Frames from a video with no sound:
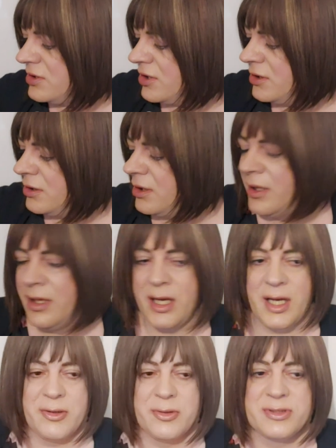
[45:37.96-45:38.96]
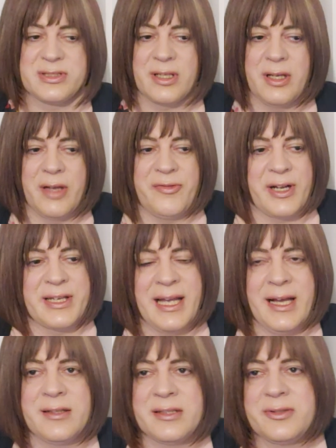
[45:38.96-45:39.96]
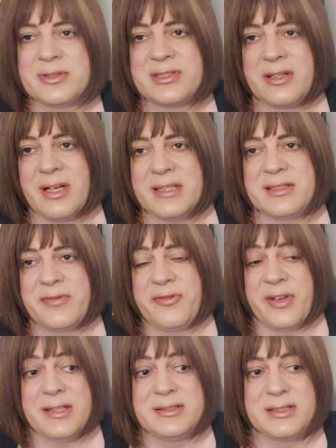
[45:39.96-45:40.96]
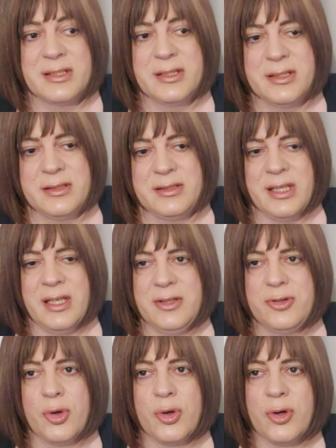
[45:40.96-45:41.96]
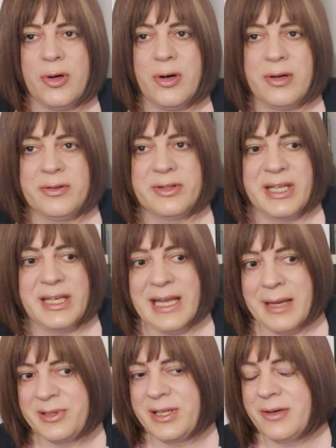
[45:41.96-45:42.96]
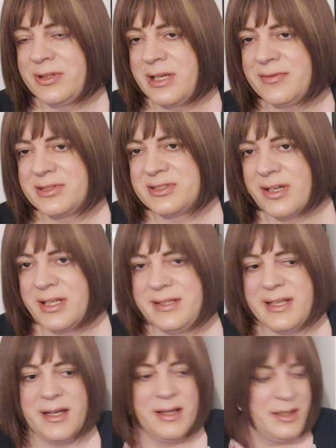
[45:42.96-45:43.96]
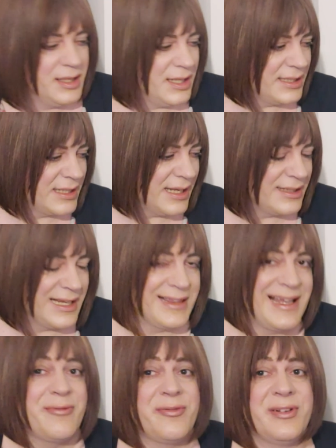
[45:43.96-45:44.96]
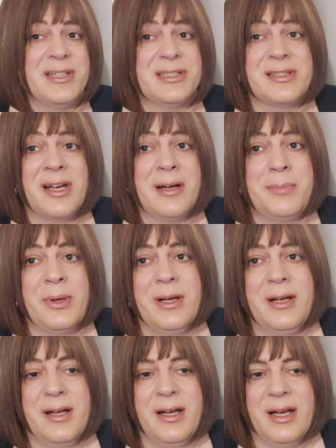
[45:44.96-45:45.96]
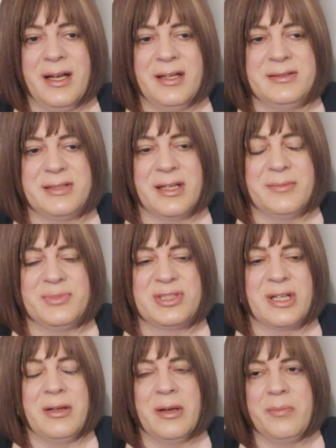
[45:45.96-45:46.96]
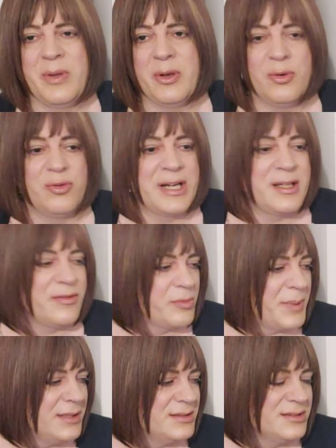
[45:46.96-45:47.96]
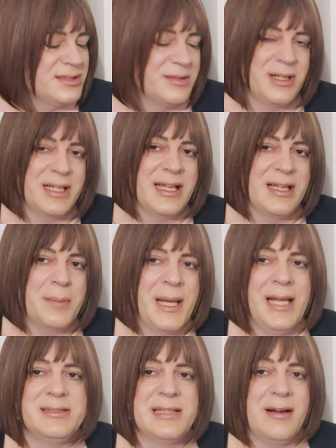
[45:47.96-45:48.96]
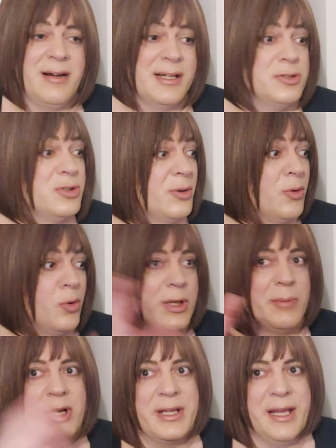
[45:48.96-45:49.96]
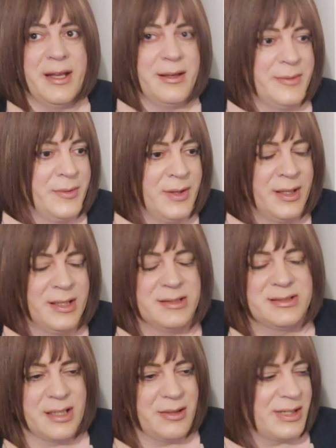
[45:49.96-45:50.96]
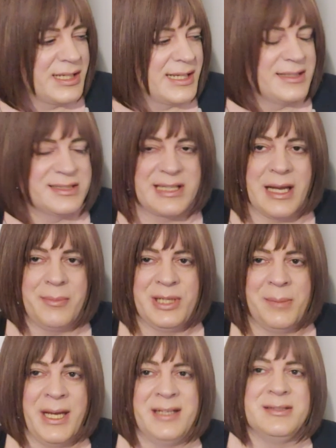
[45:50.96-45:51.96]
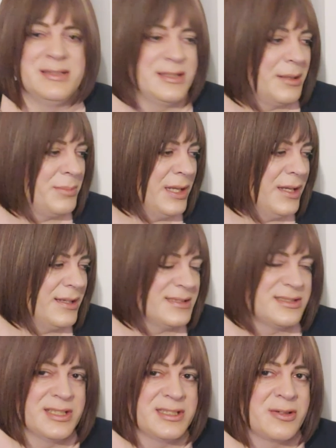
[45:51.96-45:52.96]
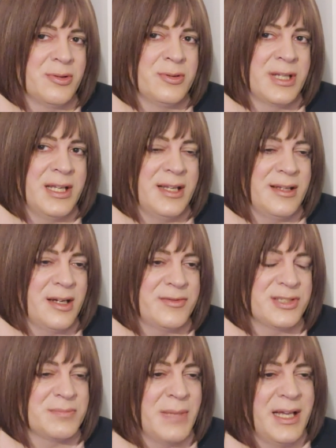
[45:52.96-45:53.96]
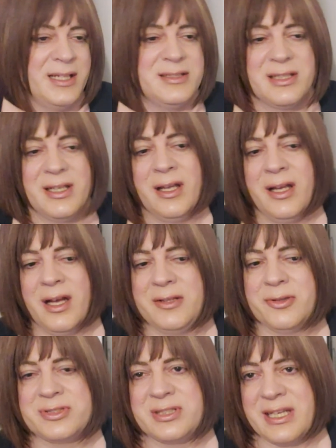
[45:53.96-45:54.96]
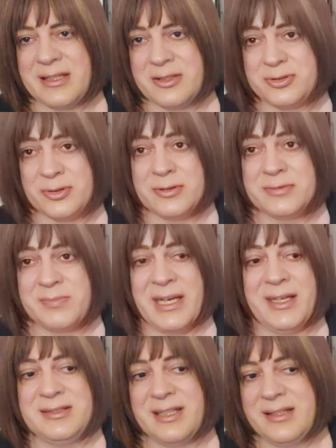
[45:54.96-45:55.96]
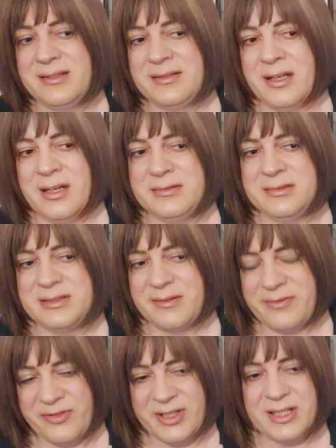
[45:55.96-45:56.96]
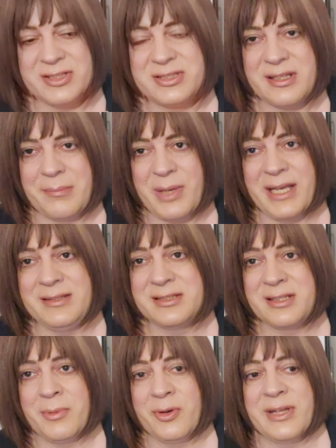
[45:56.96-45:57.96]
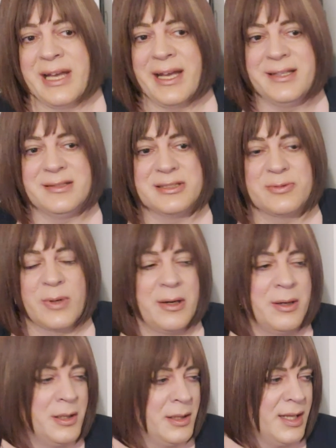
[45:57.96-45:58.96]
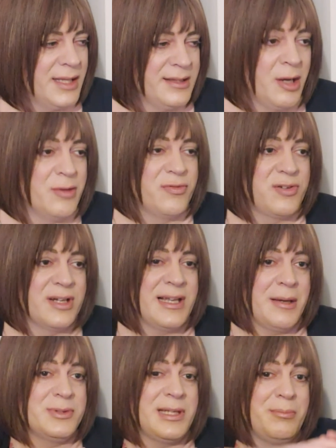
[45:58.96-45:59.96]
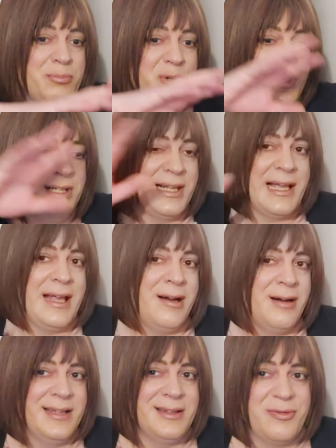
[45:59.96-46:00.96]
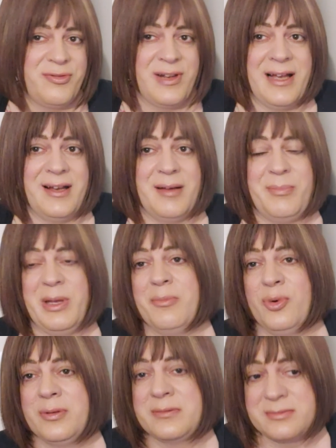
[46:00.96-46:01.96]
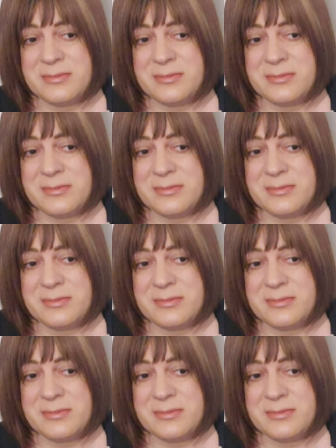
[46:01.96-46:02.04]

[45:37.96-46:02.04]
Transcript: do. And also, if I can, I'd also like to fit the door on the cabinet on the other side there, and again get that finished up. And so it'll be all ready for painting. So when I get the paint out, I can do it all in one hit. So I can get this cabinet painted up here, that's on this corner here that I've just made, and also get the door made and finished and painted up on that end as well. And hopefully that will then bring the layout and the flat a bit more